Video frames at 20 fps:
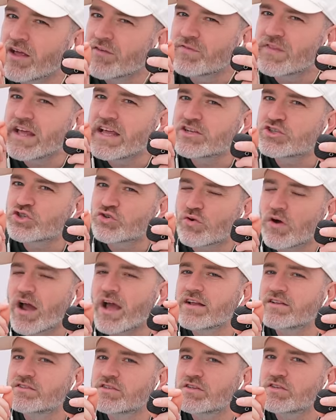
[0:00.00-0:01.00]
If they
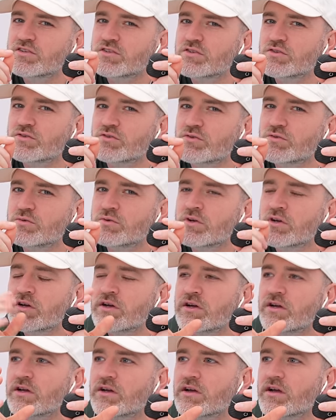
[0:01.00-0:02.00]
tried to do
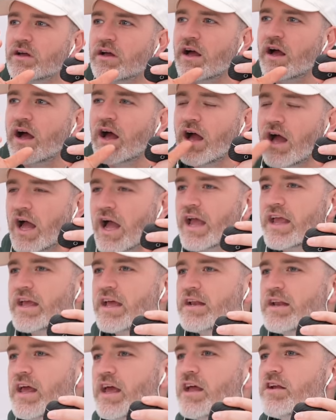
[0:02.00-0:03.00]
a
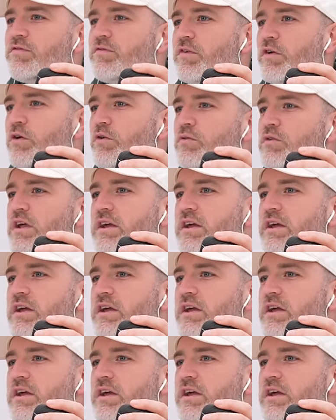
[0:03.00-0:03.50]
high-end headphone,